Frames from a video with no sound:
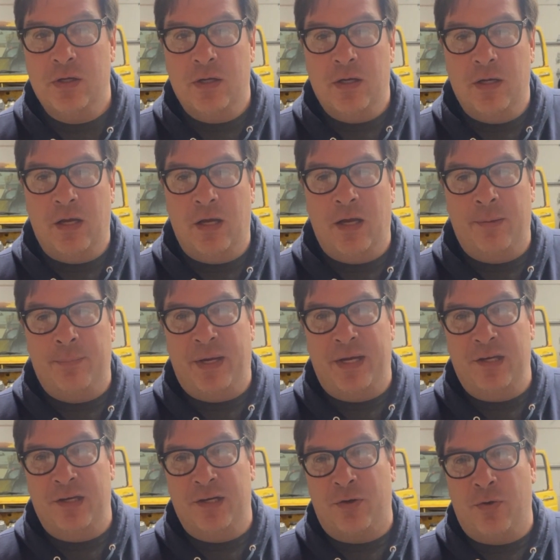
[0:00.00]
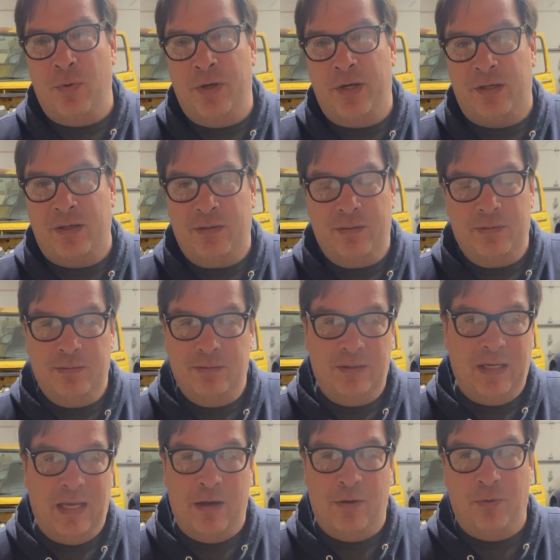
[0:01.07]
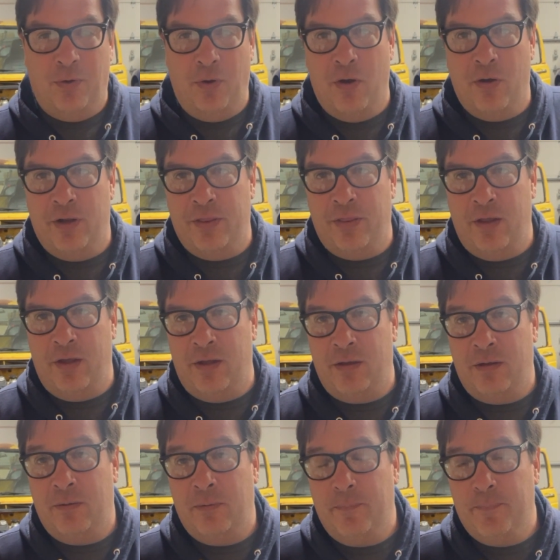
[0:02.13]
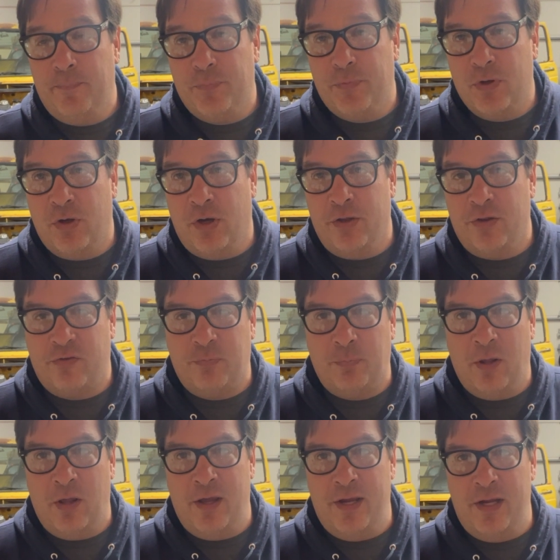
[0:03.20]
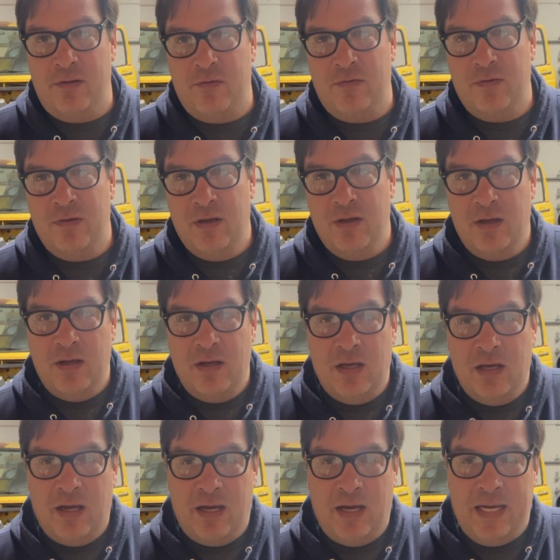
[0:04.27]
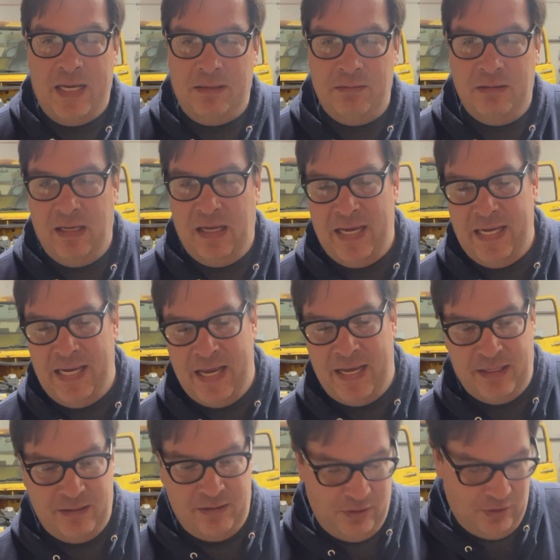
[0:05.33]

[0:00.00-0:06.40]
I did a quick count on the splines. I got, you